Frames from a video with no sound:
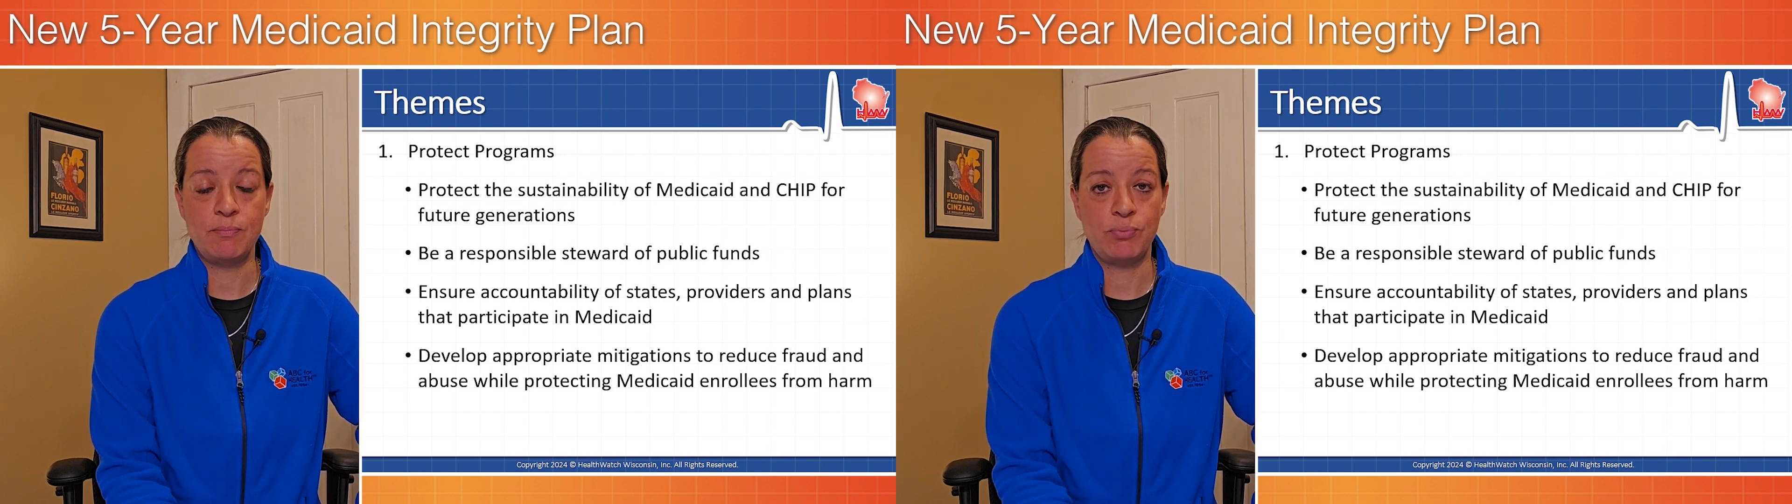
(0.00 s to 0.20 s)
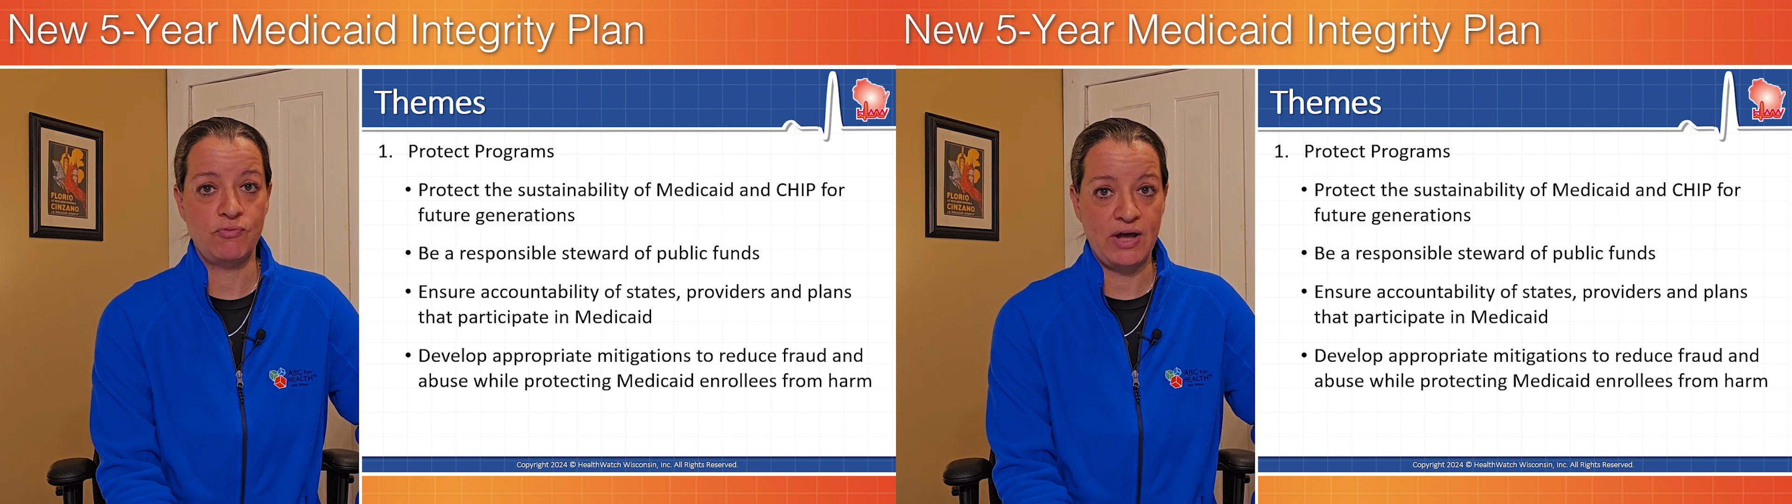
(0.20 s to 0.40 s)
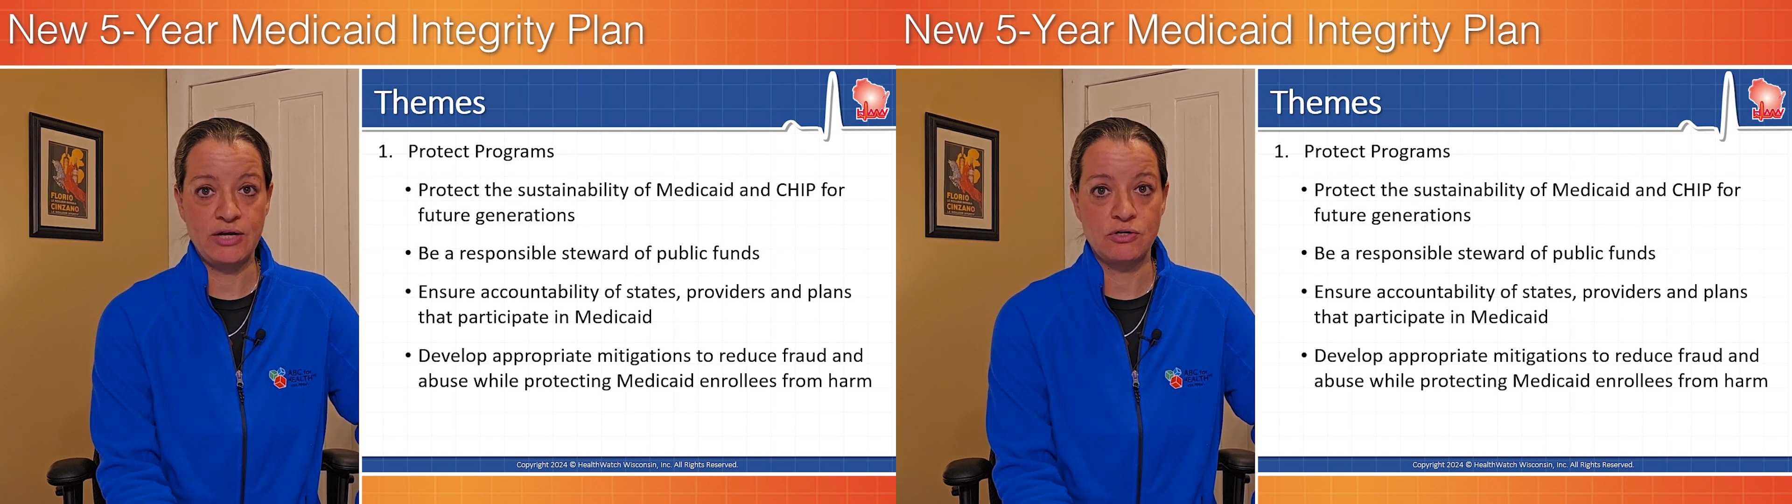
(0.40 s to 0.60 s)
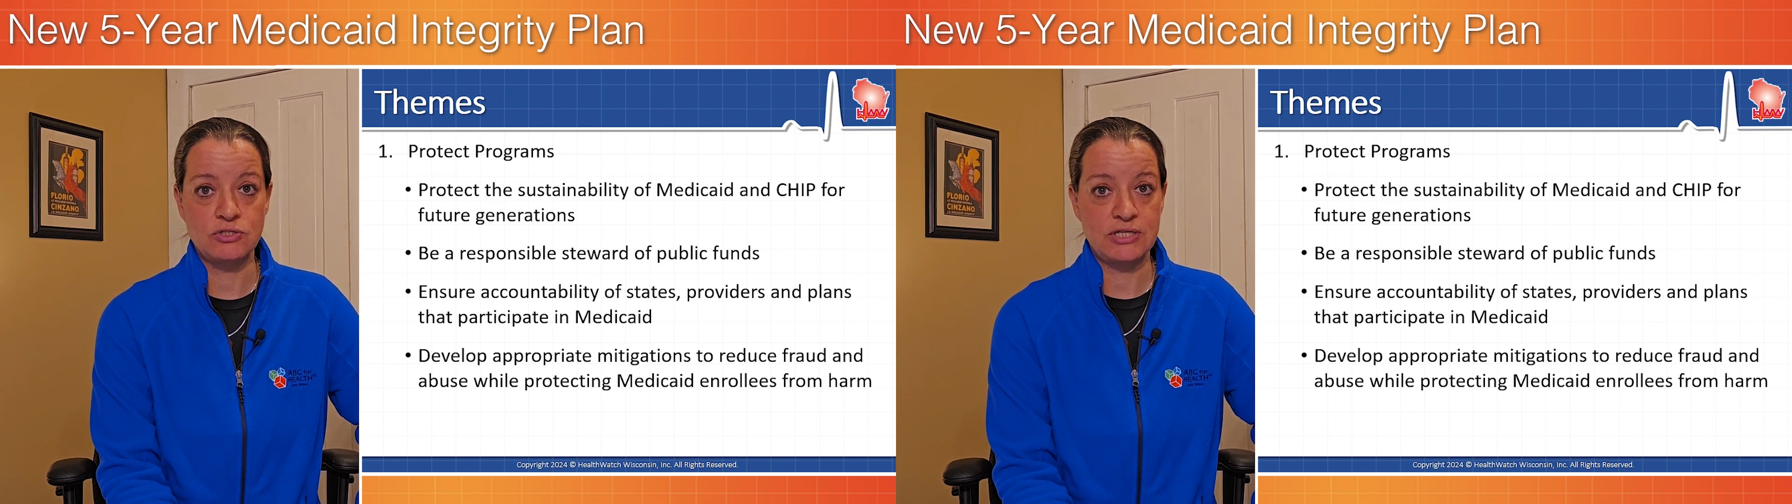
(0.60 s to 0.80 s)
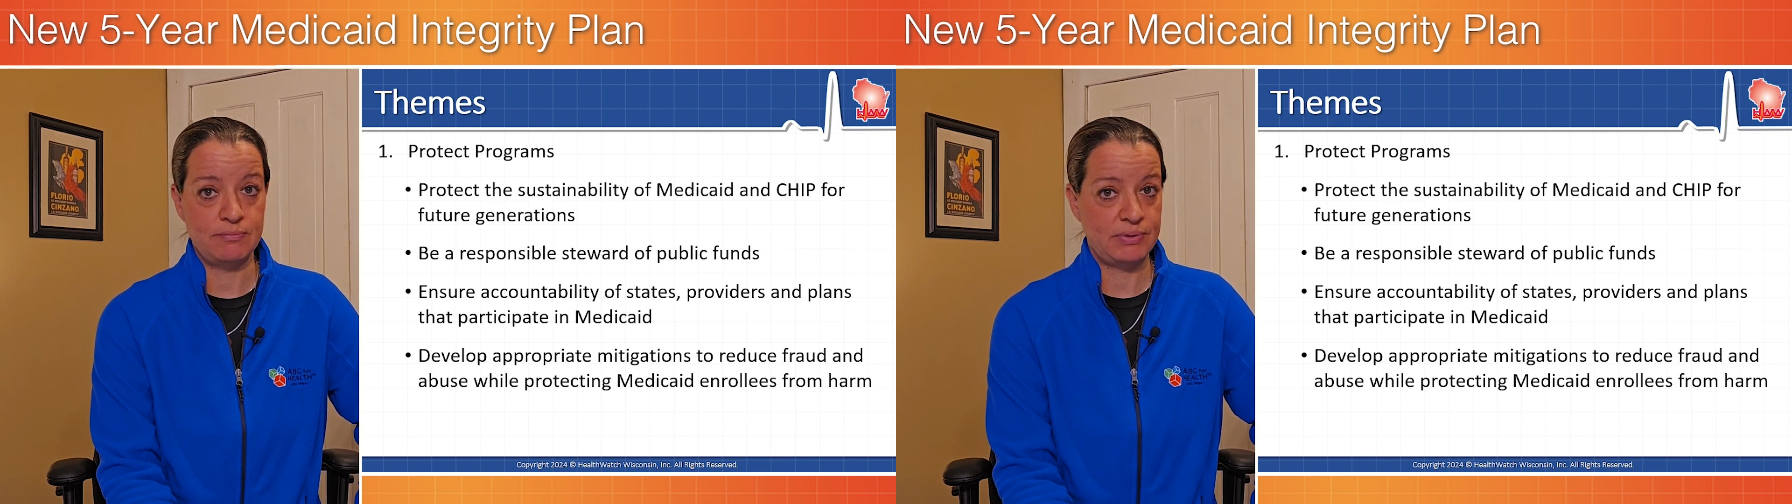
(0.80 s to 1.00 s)
providers,
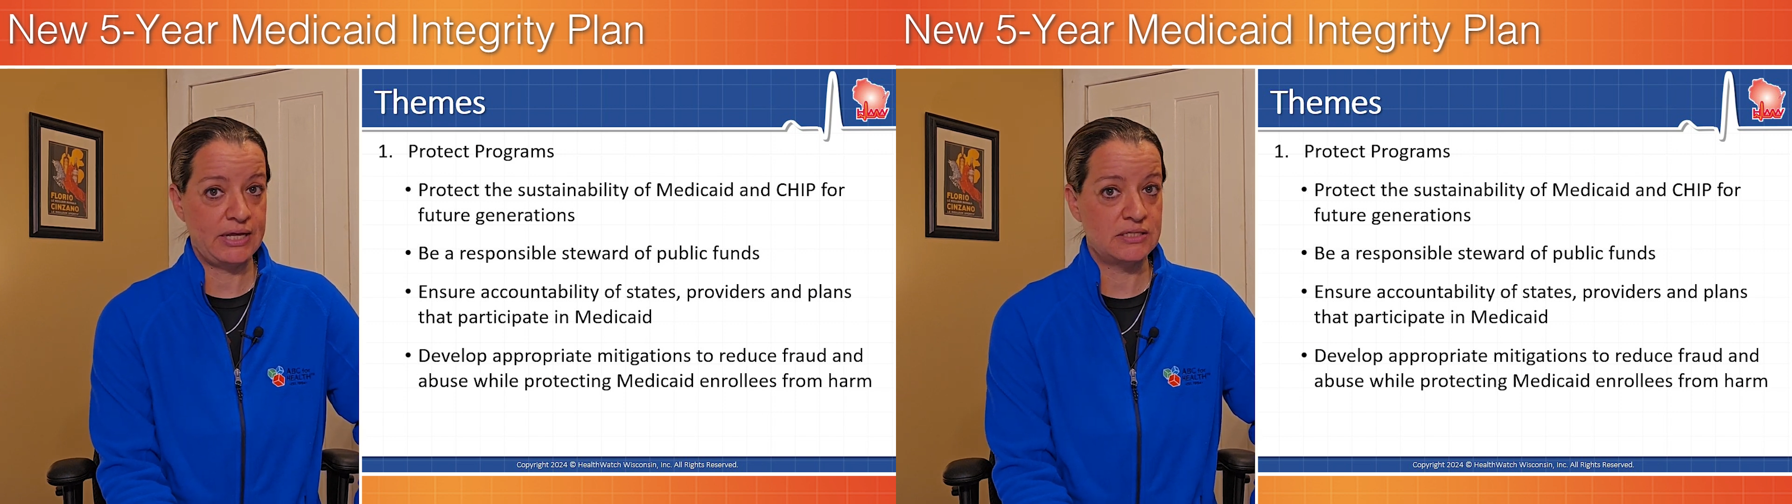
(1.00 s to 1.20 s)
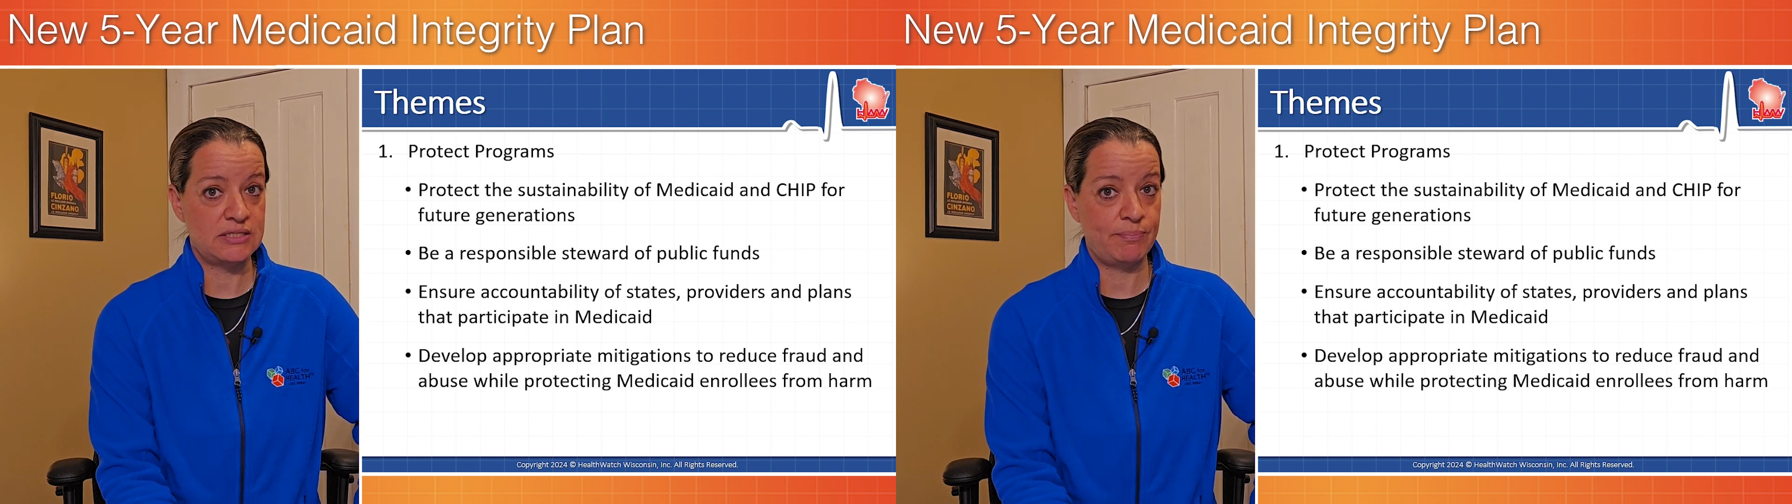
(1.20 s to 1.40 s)
and plans that